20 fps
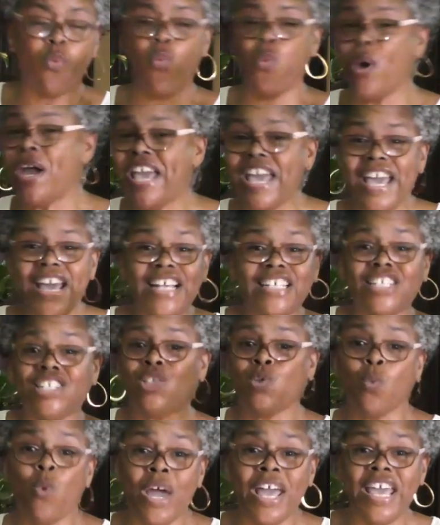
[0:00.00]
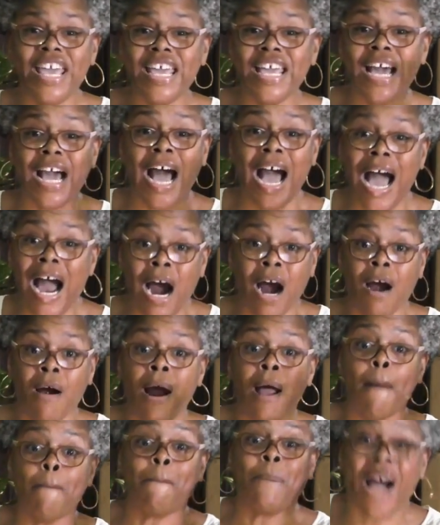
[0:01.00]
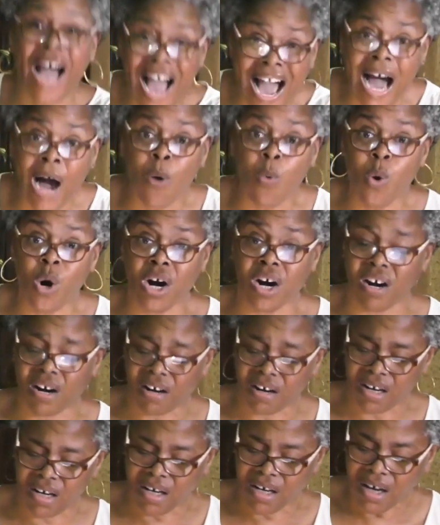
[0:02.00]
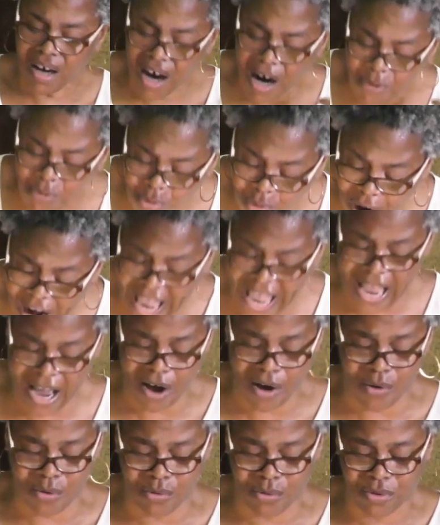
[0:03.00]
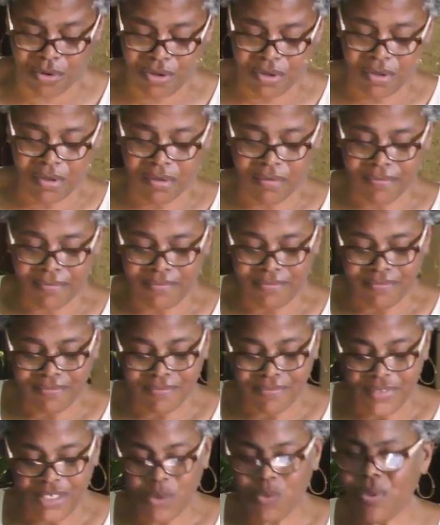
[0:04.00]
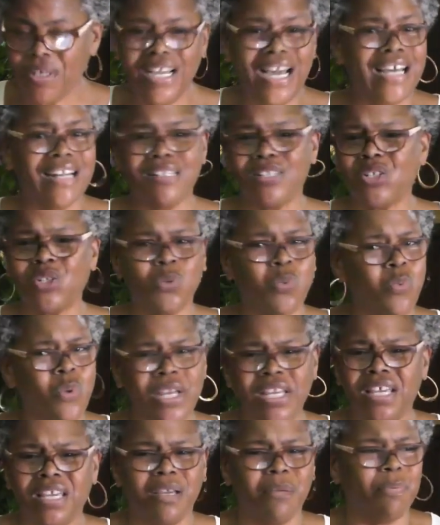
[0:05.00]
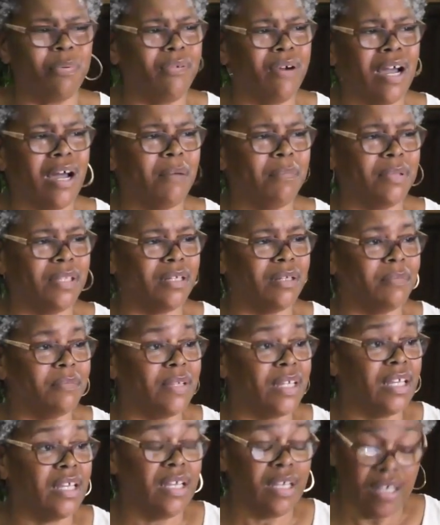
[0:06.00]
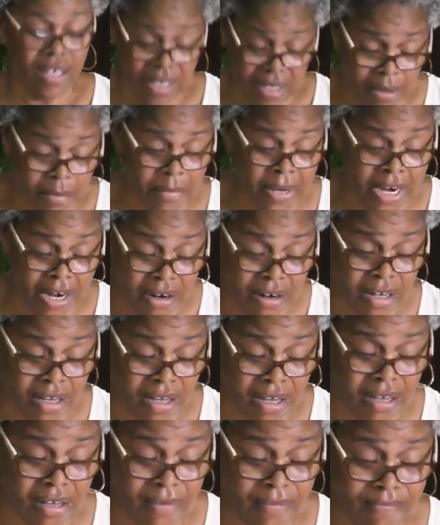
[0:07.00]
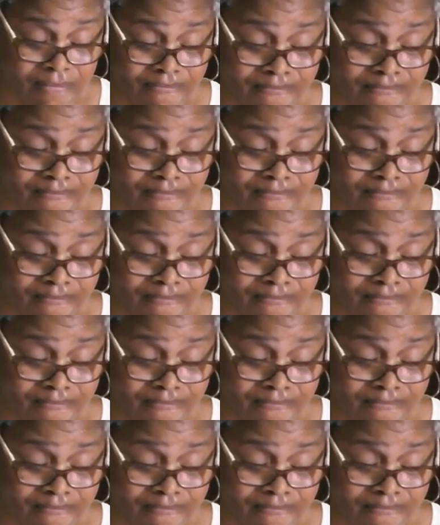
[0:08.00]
We swing our power around. We got a swinging problem in America.